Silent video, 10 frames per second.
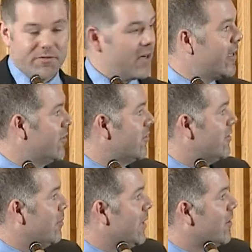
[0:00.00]
very
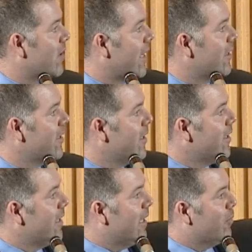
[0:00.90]
interesting meteorite.
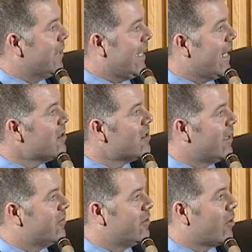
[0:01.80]
And when they
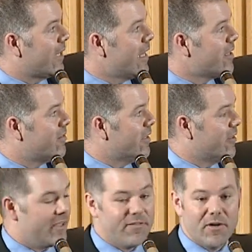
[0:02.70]
analyzed the organics in
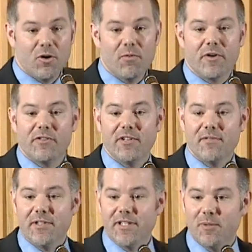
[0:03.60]
there, they found over
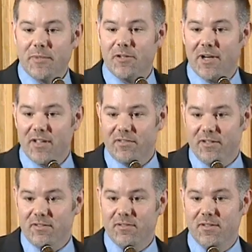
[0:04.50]
70 amino
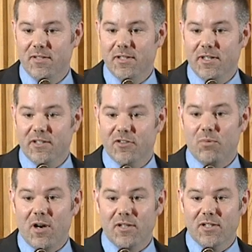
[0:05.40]
acids in
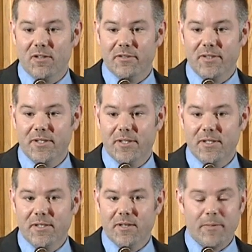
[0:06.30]
this rock alone.
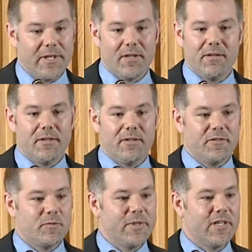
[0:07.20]
I mean, that,
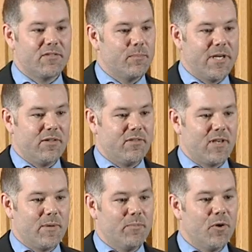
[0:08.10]
to me, that's
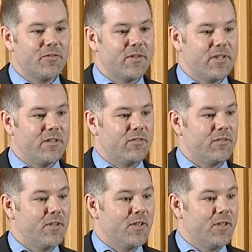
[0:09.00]
amazing. I mean, most of these